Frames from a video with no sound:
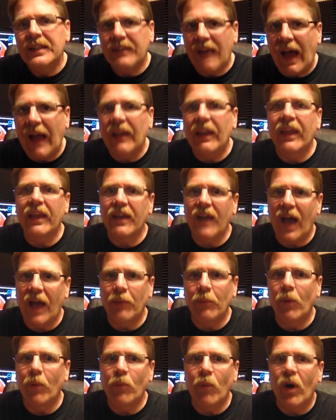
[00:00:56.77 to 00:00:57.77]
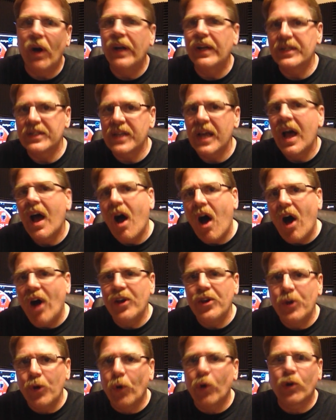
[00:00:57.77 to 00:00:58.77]
dialing 911 is
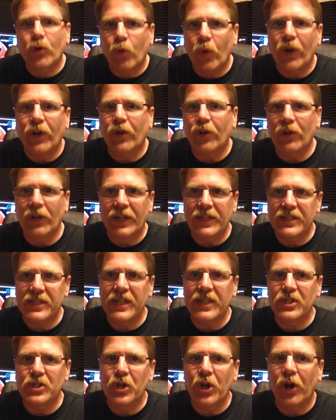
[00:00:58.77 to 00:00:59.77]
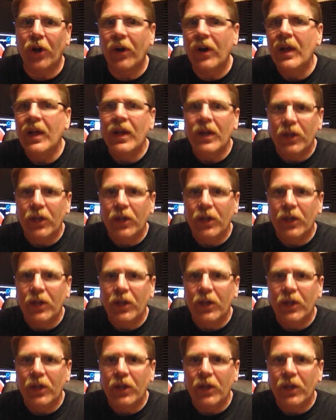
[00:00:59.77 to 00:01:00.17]
on your critical list this year,